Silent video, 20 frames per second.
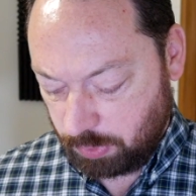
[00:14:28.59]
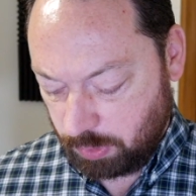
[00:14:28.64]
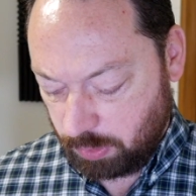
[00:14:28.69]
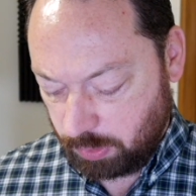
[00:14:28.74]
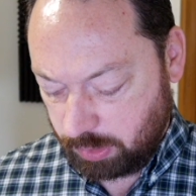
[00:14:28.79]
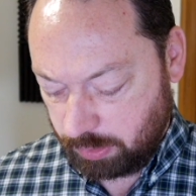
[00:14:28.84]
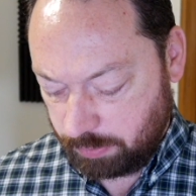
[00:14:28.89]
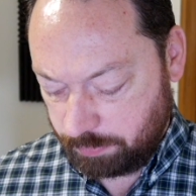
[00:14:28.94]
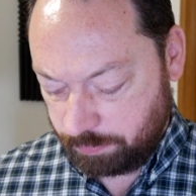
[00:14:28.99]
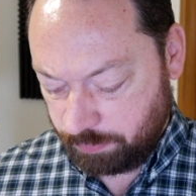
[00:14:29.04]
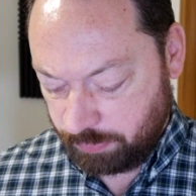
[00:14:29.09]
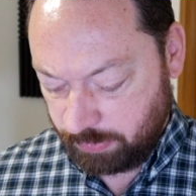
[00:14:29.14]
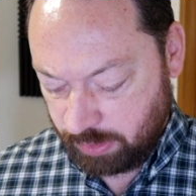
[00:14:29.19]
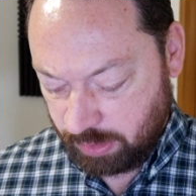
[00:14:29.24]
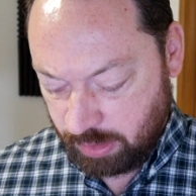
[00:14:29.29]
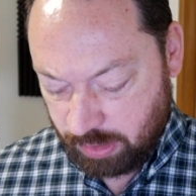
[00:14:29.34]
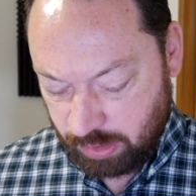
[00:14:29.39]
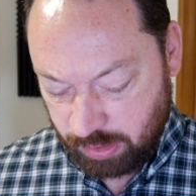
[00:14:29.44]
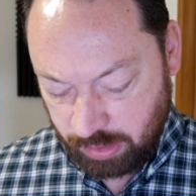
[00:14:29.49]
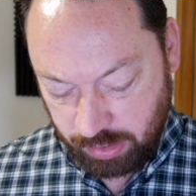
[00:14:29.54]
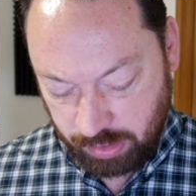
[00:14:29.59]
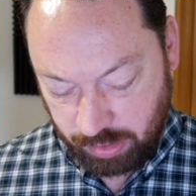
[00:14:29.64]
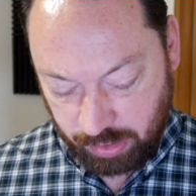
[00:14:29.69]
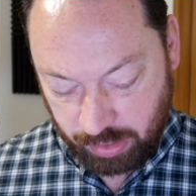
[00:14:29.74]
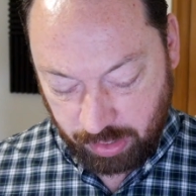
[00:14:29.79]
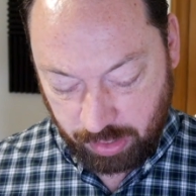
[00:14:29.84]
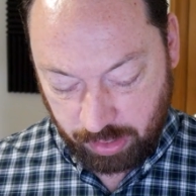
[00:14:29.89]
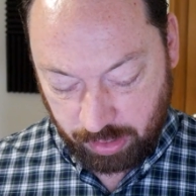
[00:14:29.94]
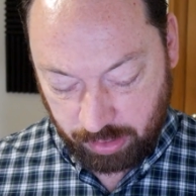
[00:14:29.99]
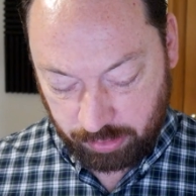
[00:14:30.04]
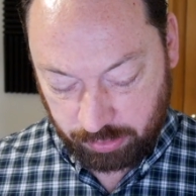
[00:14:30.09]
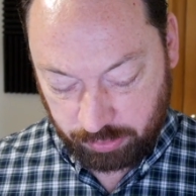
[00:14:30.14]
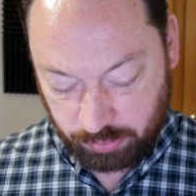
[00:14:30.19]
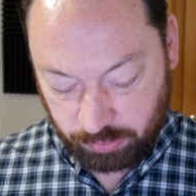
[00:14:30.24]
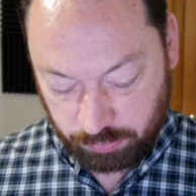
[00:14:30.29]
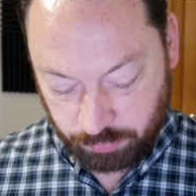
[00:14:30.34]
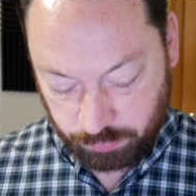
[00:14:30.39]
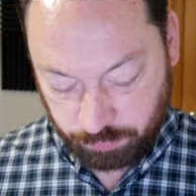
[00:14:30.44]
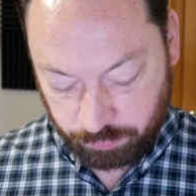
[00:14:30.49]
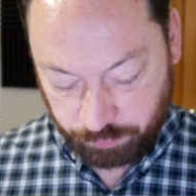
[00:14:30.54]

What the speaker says: broken, and